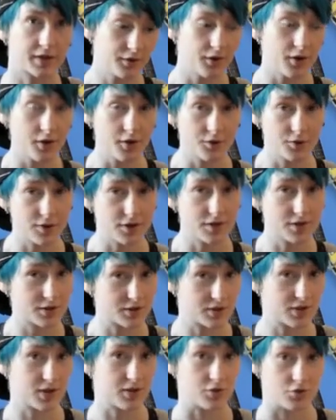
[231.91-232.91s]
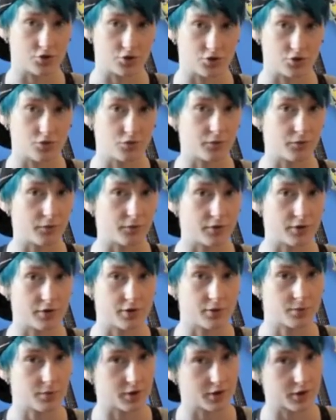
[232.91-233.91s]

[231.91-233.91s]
there are things that you do for your